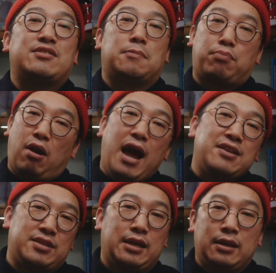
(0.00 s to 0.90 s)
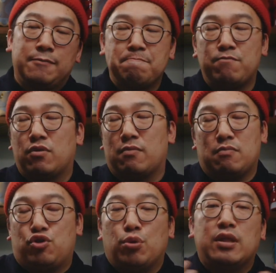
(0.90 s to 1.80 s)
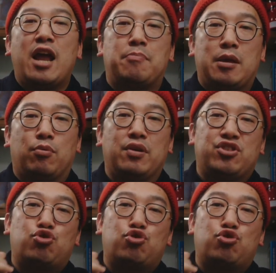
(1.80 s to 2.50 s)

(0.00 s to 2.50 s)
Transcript: surprising to a lot of people. It's a